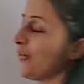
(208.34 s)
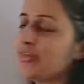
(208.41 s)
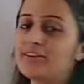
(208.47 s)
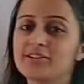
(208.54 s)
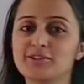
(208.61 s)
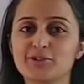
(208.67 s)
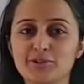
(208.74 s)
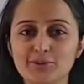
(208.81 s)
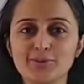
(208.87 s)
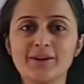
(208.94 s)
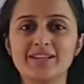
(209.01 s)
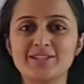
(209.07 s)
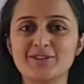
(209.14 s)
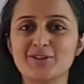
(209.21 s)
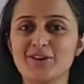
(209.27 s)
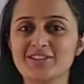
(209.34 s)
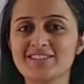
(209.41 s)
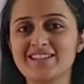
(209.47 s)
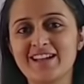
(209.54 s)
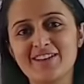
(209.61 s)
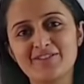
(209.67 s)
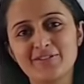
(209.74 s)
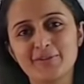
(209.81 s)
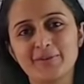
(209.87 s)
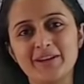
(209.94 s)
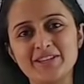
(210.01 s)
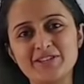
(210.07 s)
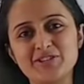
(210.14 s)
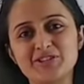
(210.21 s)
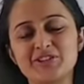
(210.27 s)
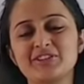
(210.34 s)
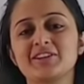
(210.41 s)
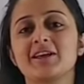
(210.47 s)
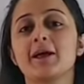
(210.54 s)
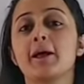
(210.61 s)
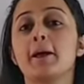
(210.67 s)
or the do-it-yourself question.